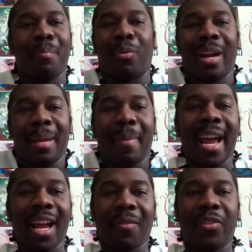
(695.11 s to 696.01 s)
bring
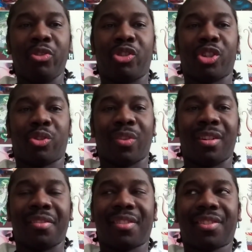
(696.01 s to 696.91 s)
back Future
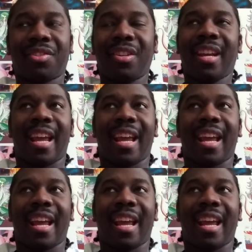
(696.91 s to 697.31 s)
Trunks